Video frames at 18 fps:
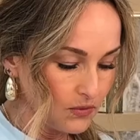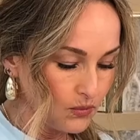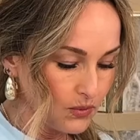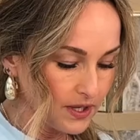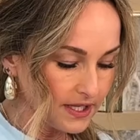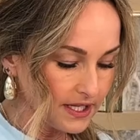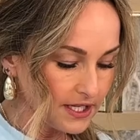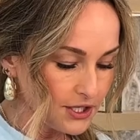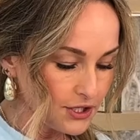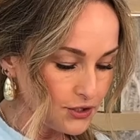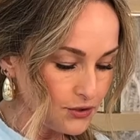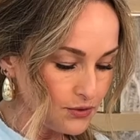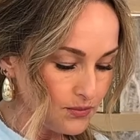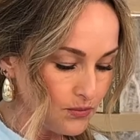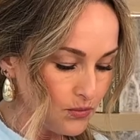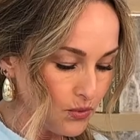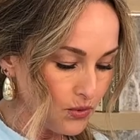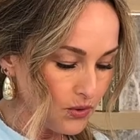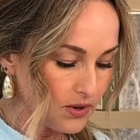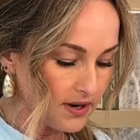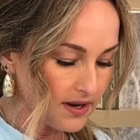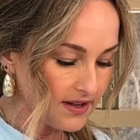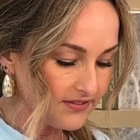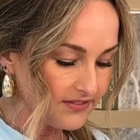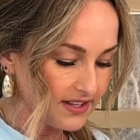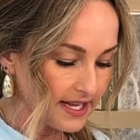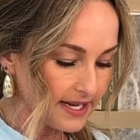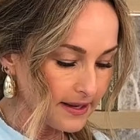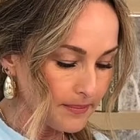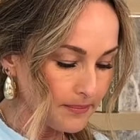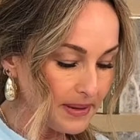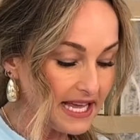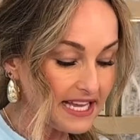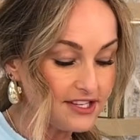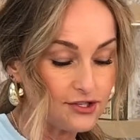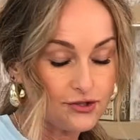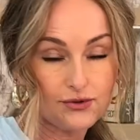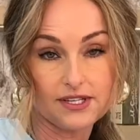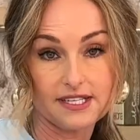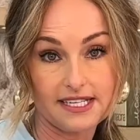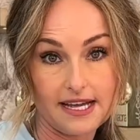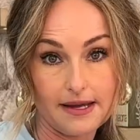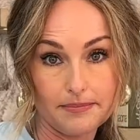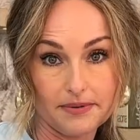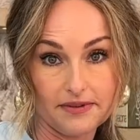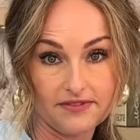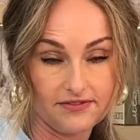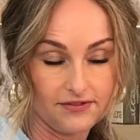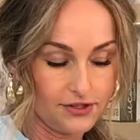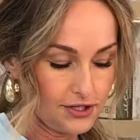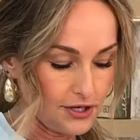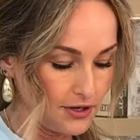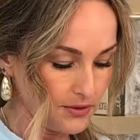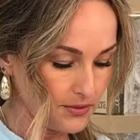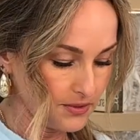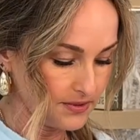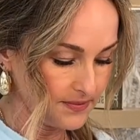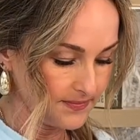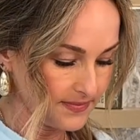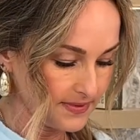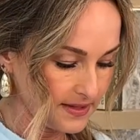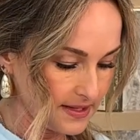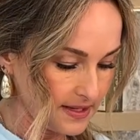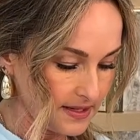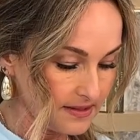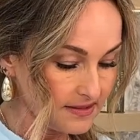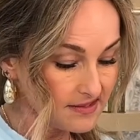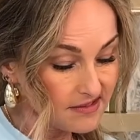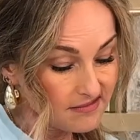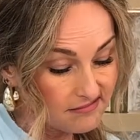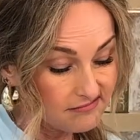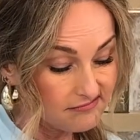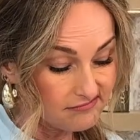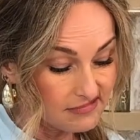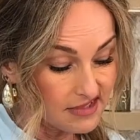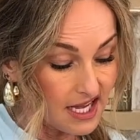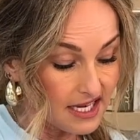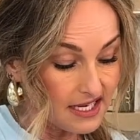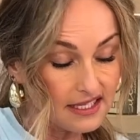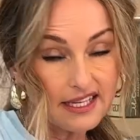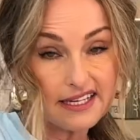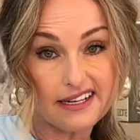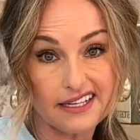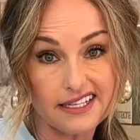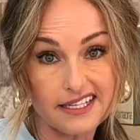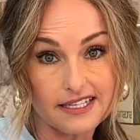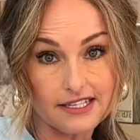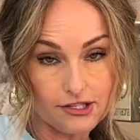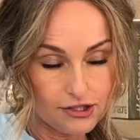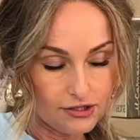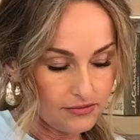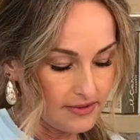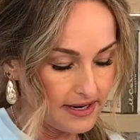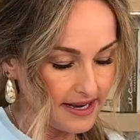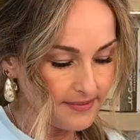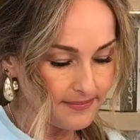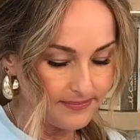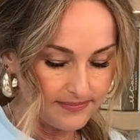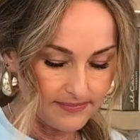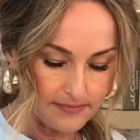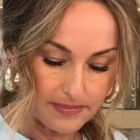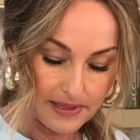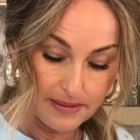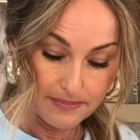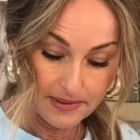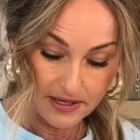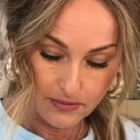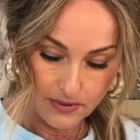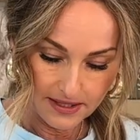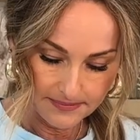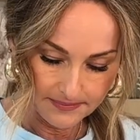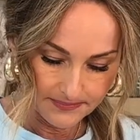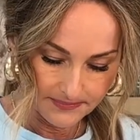We're gonna do more of like a pastry type of dough. So kind of like a quiche, right? But a big one.